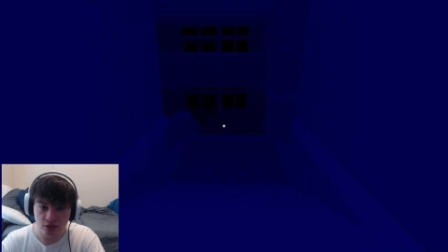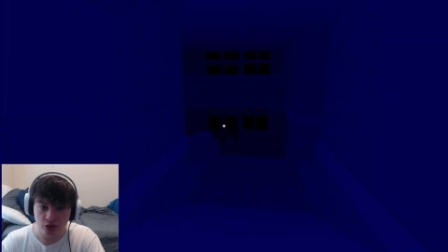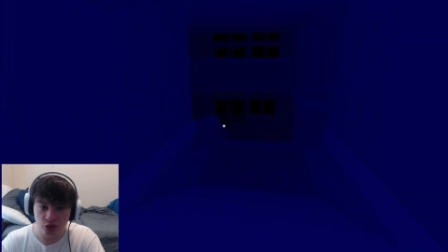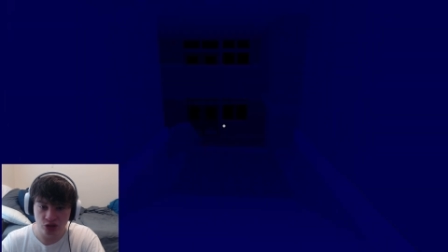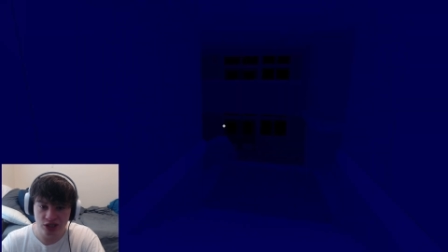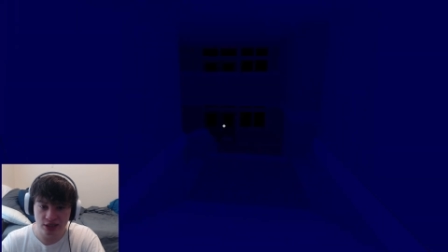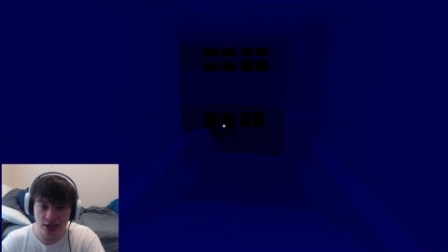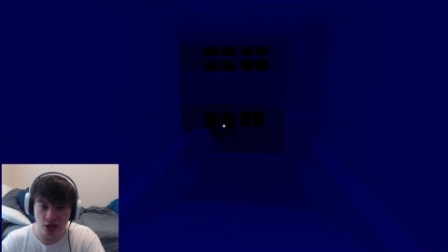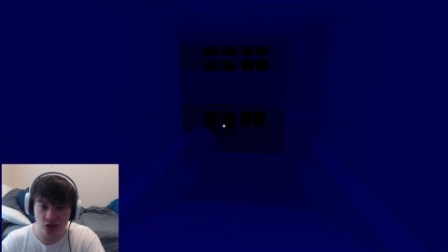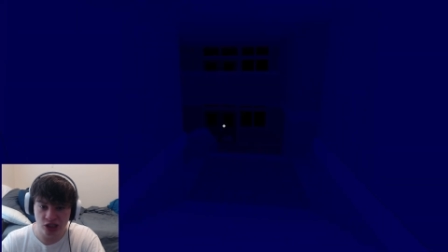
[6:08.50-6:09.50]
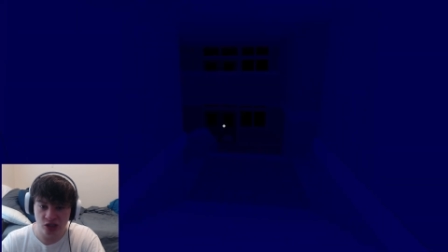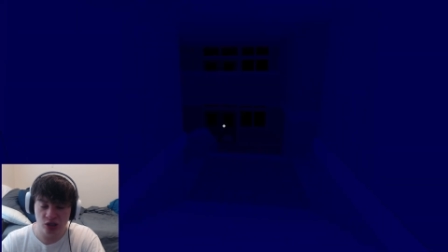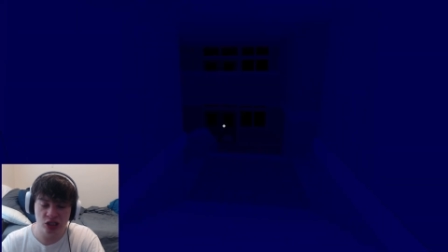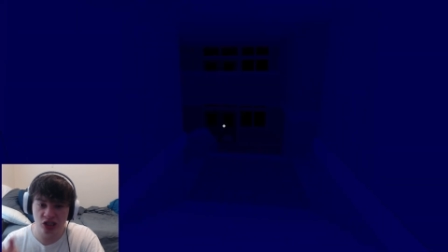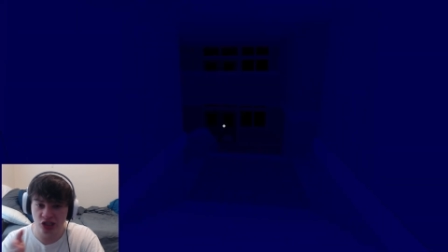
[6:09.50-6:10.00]
so she's in there. She,
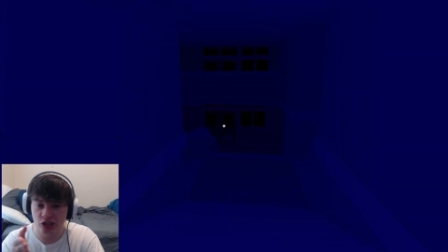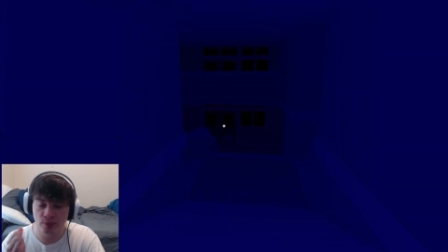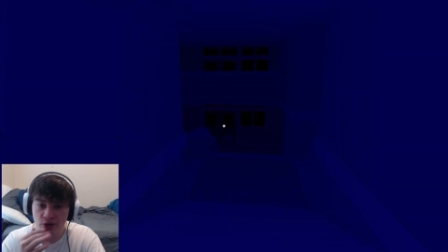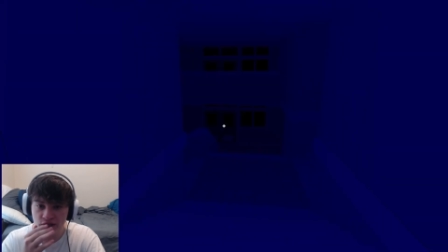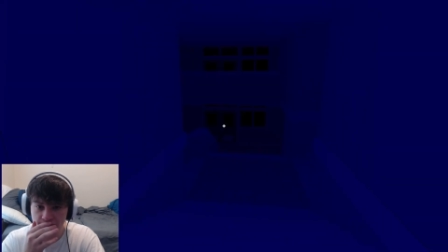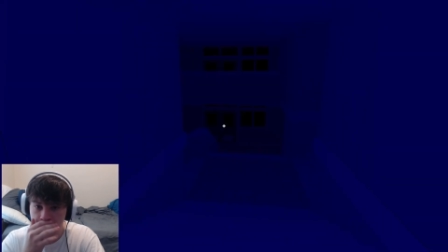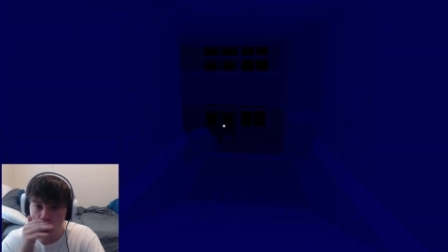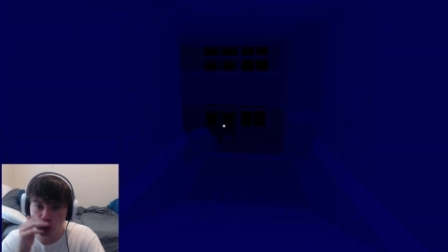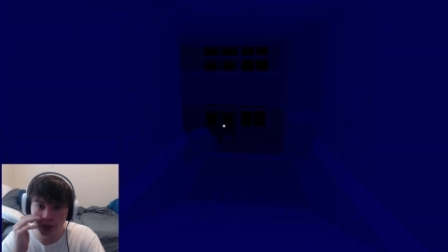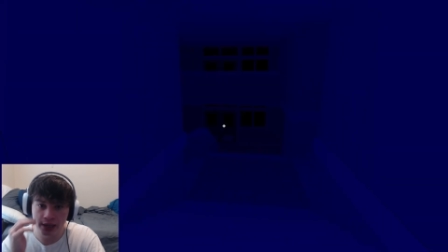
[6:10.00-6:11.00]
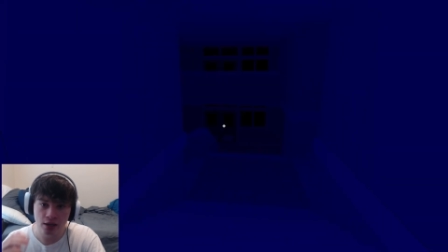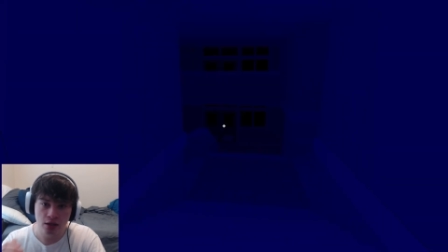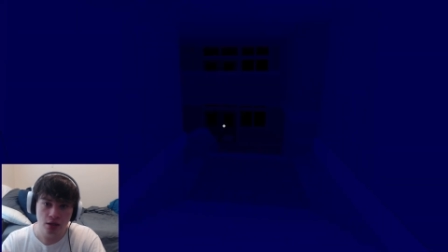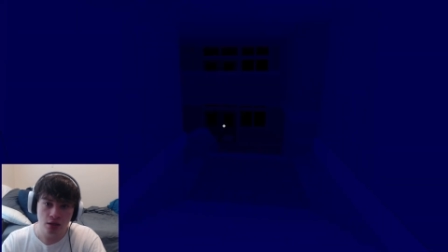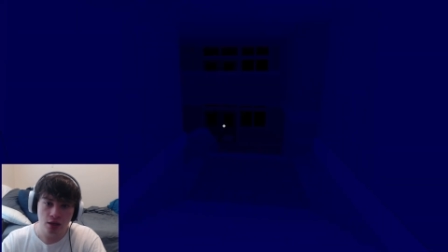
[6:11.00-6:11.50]
she spawns in that hallway.
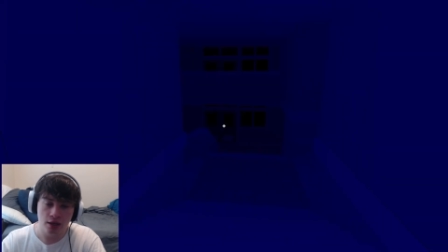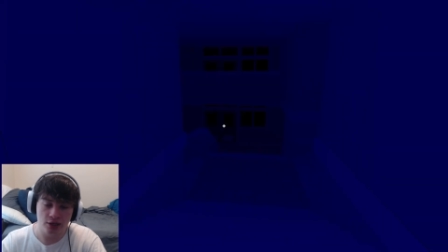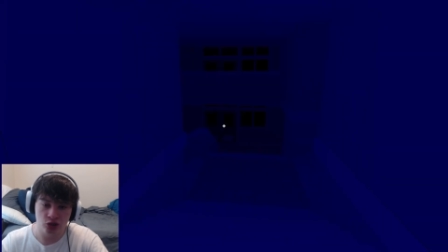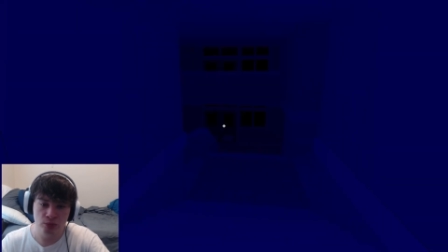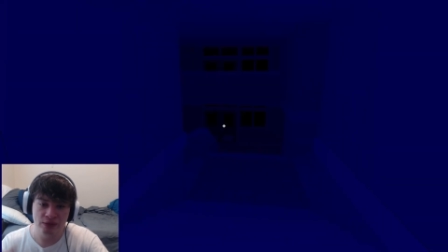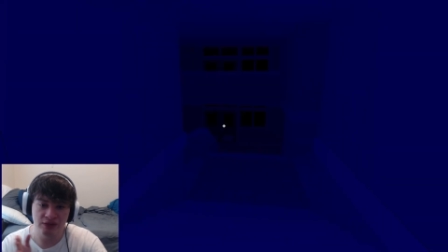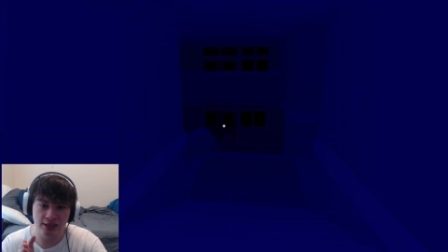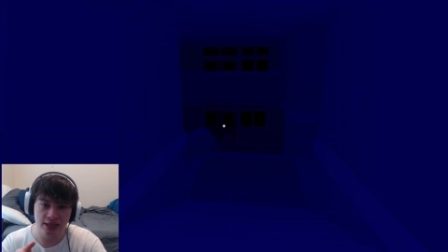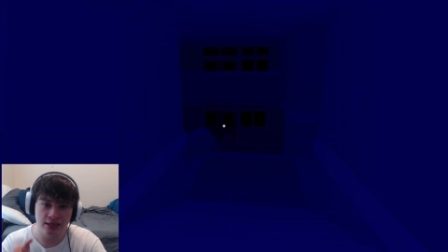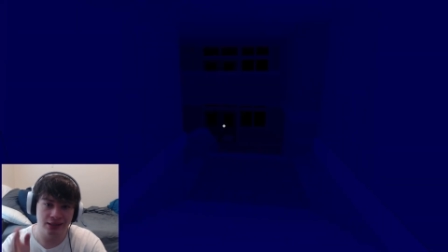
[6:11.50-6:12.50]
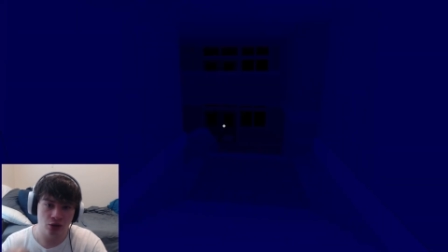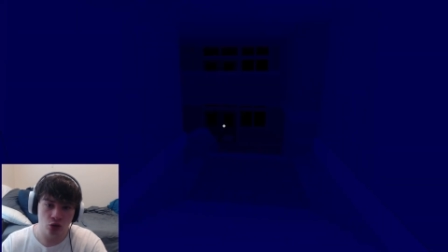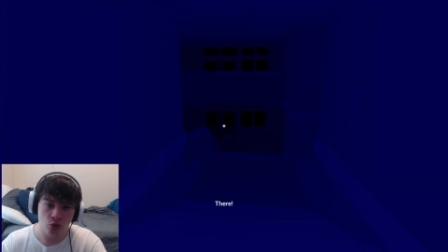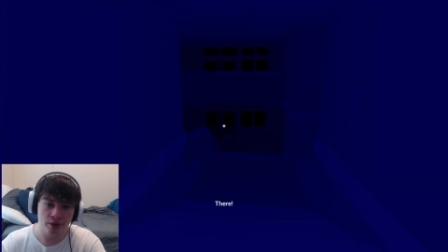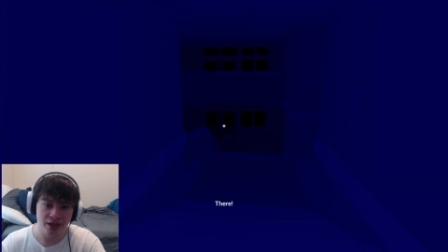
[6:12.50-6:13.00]
I assume we have to get in that
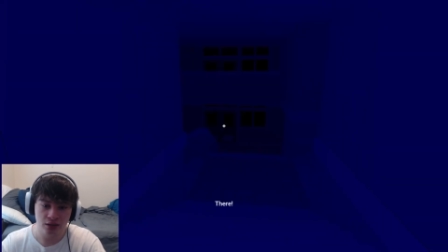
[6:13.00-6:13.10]
hallway.